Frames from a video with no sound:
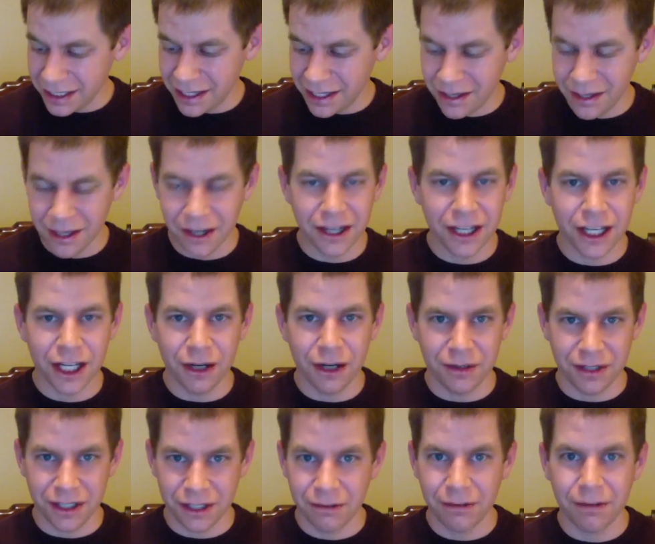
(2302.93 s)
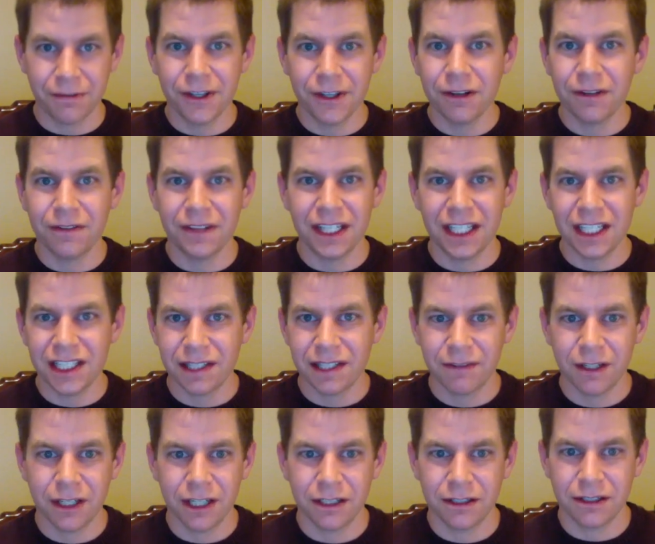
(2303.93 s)
there you go, your review of the
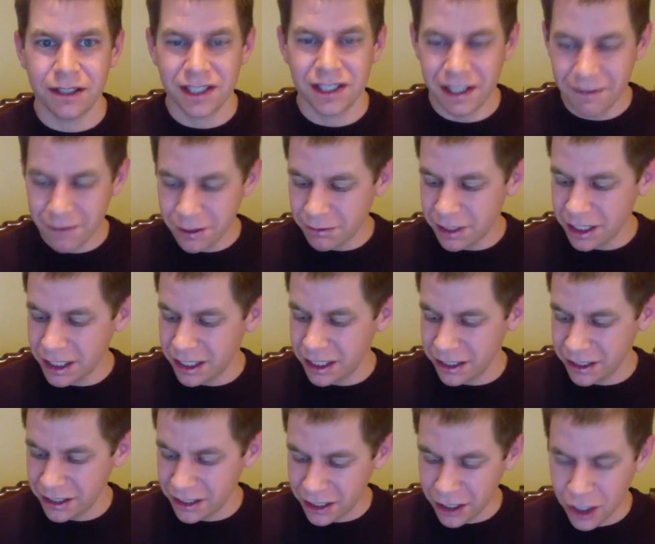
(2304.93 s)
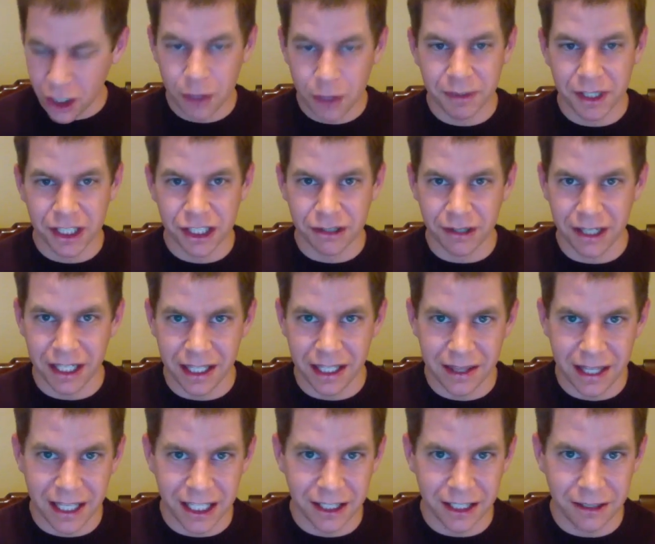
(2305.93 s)
D7100. Hope you enjoyed it.
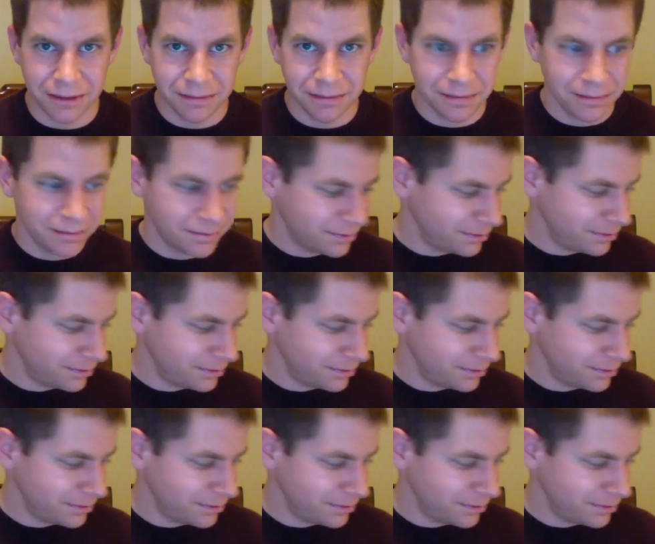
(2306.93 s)
Thank you.